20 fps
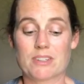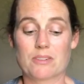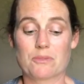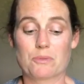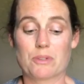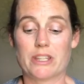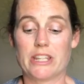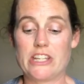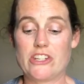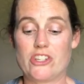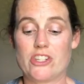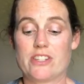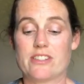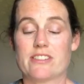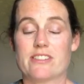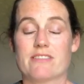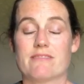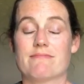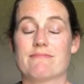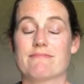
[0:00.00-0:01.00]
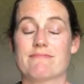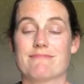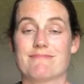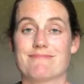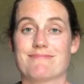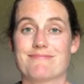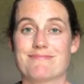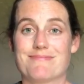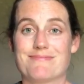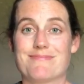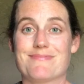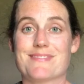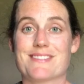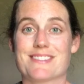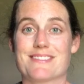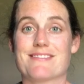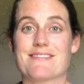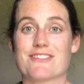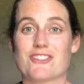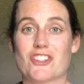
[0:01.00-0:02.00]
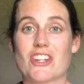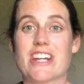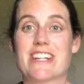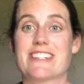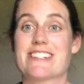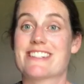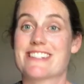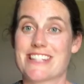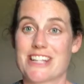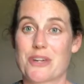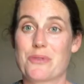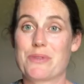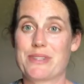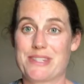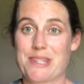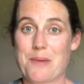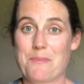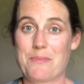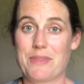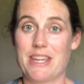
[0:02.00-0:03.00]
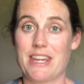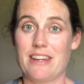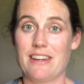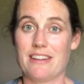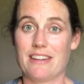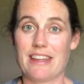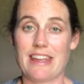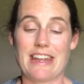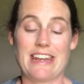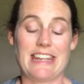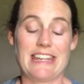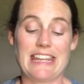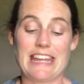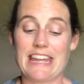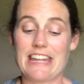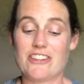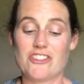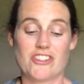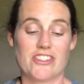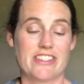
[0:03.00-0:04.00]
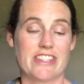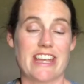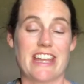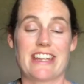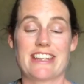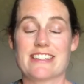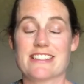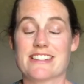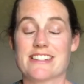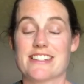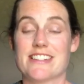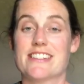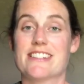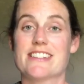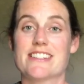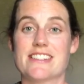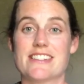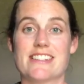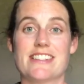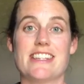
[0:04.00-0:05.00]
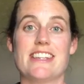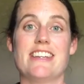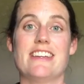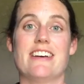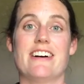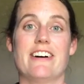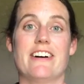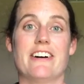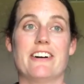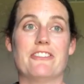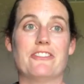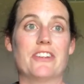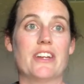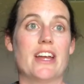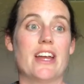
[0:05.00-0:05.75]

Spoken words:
really just tried to stick with something, and again, just that consistency of